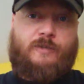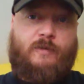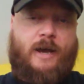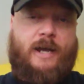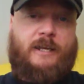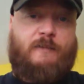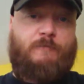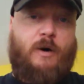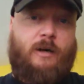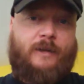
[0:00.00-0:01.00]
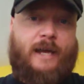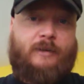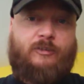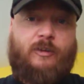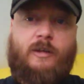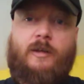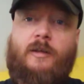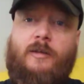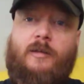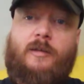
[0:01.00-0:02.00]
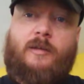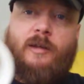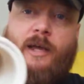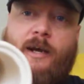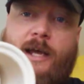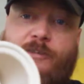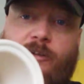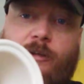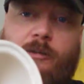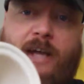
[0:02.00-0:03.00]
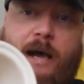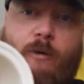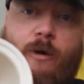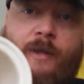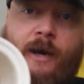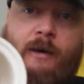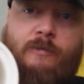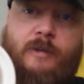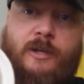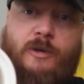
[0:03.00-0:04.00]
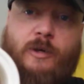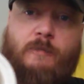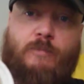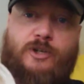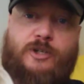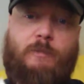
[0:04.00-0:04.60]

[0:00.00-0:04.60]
variety of bottlenecks. And it has a little tower there that you can push a